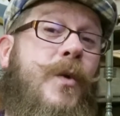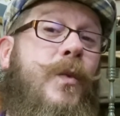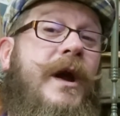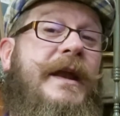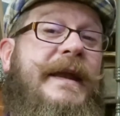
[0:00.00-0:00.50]

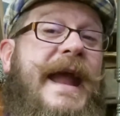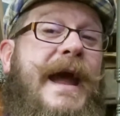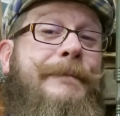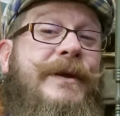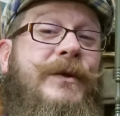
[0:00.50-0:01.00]
What had
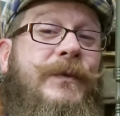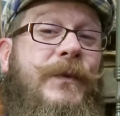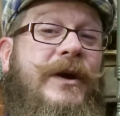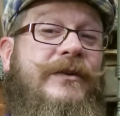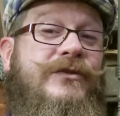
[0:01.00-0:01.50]
happened
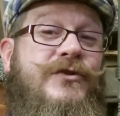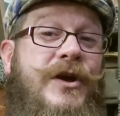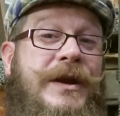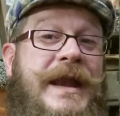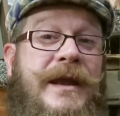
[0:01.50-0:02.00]
was
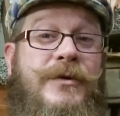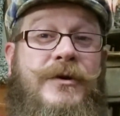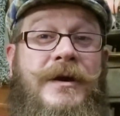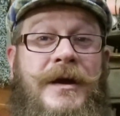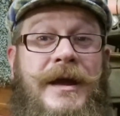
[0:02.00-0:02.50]
drunk
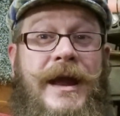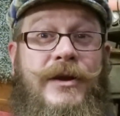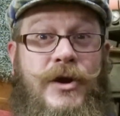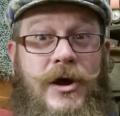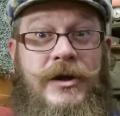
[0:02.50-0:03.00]
neighbor
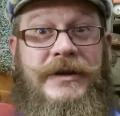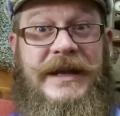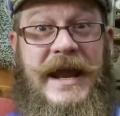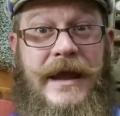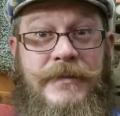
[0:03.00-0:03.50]
had called the
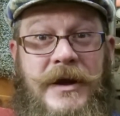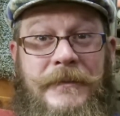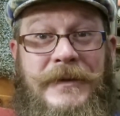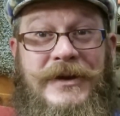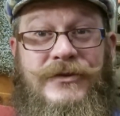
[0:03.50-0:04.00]
cab
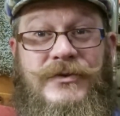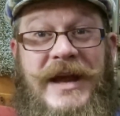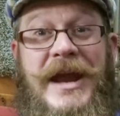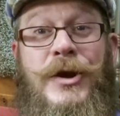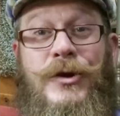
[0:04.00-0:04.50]
company to
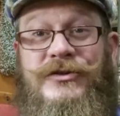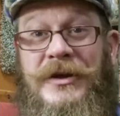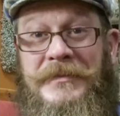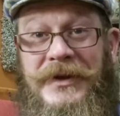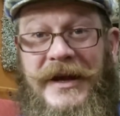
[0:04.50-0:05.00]
take her
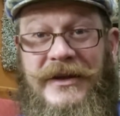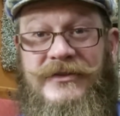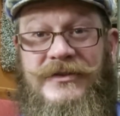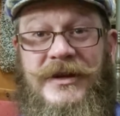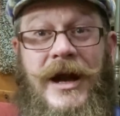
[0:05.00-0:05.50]

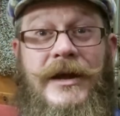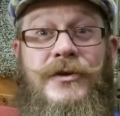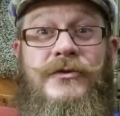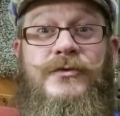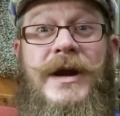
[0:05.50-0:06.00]
someplace, God
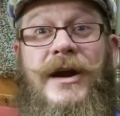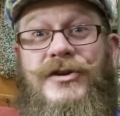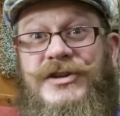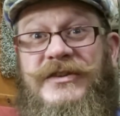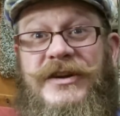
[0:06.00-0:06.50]
knows where.
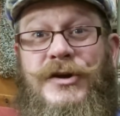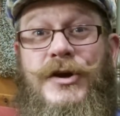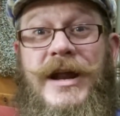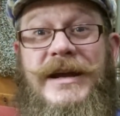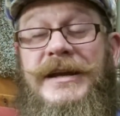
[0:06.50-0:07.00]
She's in her
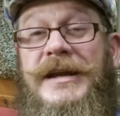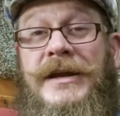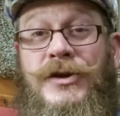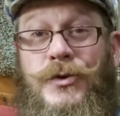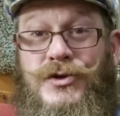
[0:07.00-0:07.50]
nightie
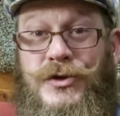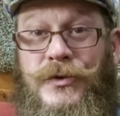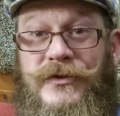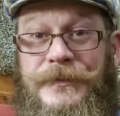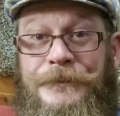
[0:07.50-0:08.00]
and no
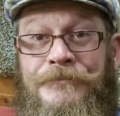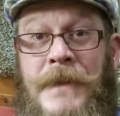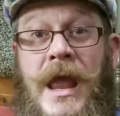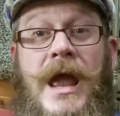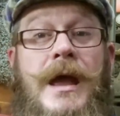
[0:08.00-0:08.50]
shoes.
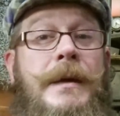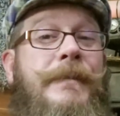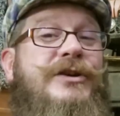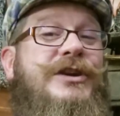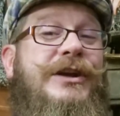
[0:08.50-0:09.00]

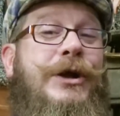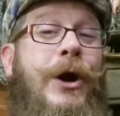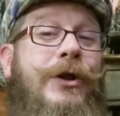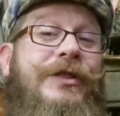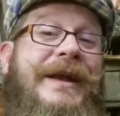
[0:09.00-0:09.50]
But she had
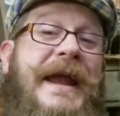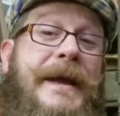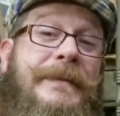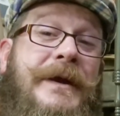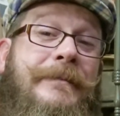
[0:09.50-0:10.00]
called the
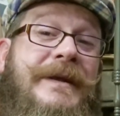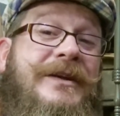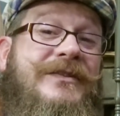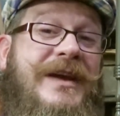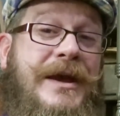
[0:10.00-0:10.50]
cab company
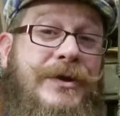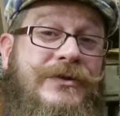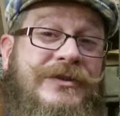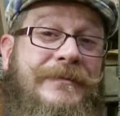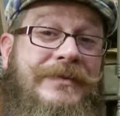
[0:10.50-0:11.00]
to take her
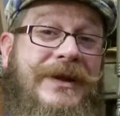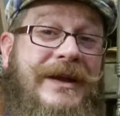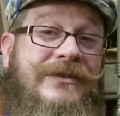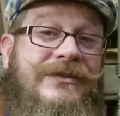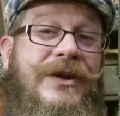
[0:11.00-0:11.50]

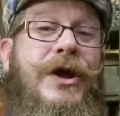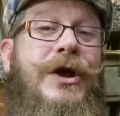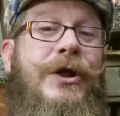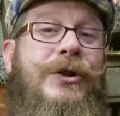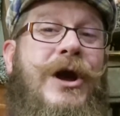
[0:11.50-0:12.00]
someplace,
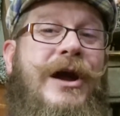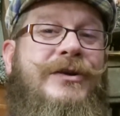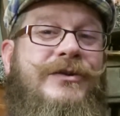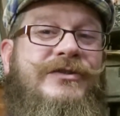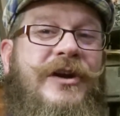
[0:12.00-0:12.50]

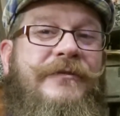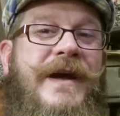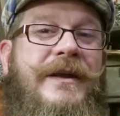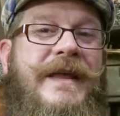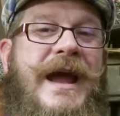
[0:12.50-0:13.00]
locked herself
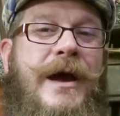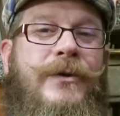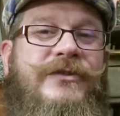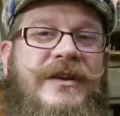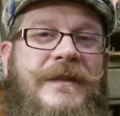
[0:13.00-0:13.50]
out of the
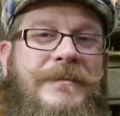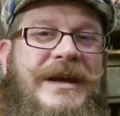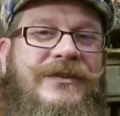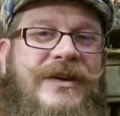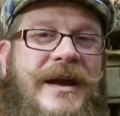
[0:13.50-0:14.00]
house, in the
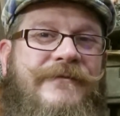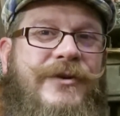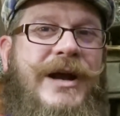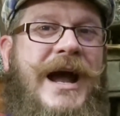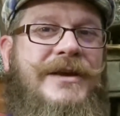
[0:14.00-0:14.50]
meantime
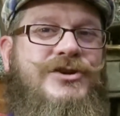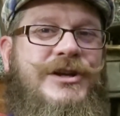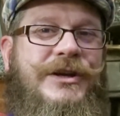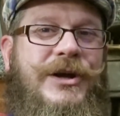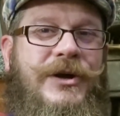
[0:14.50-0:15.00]
forgotten
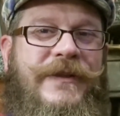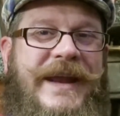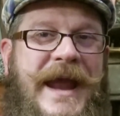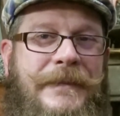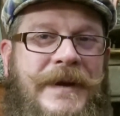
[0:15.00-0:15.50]
she had called the
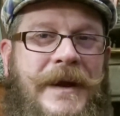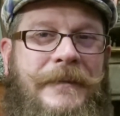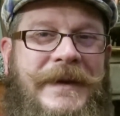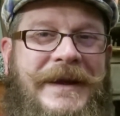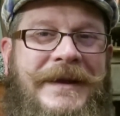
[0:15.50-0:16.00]
cab
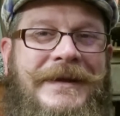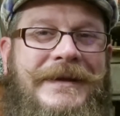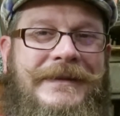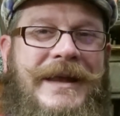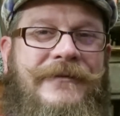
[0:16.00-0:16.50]
company,
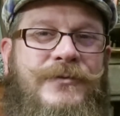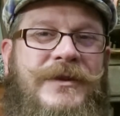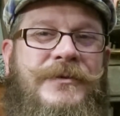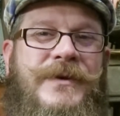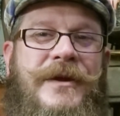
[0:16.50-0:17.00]
left
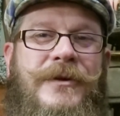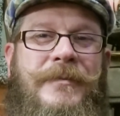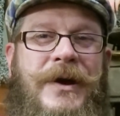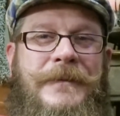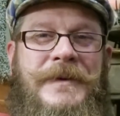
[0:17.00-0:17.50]
with the rental
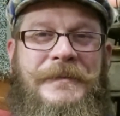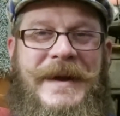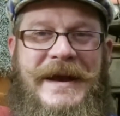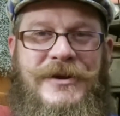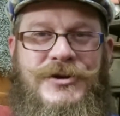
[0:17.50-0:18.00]
apartment
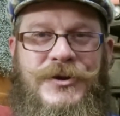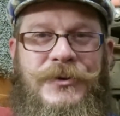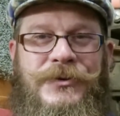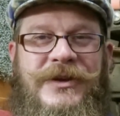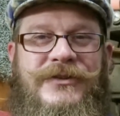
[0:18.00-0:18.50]
manager,
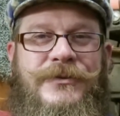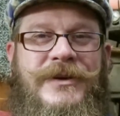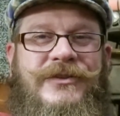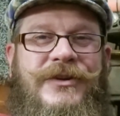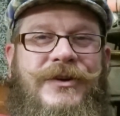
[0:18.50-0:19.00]
only to
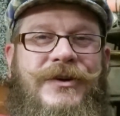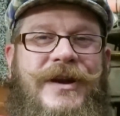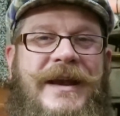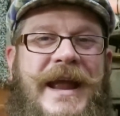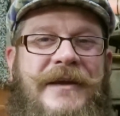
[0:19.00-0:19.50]
return
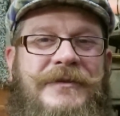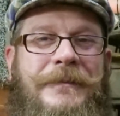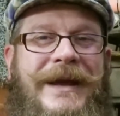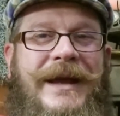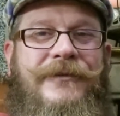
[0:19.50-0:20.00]
and have to
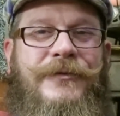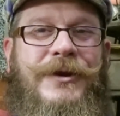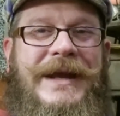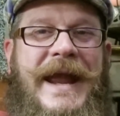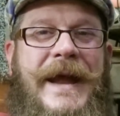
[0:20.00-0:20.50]
pay for
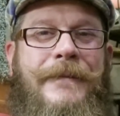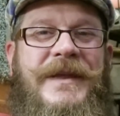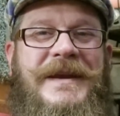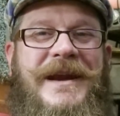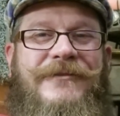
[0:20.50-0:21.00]
a cab
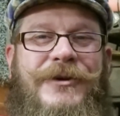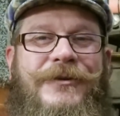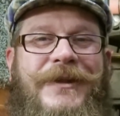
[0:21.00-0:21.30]
that never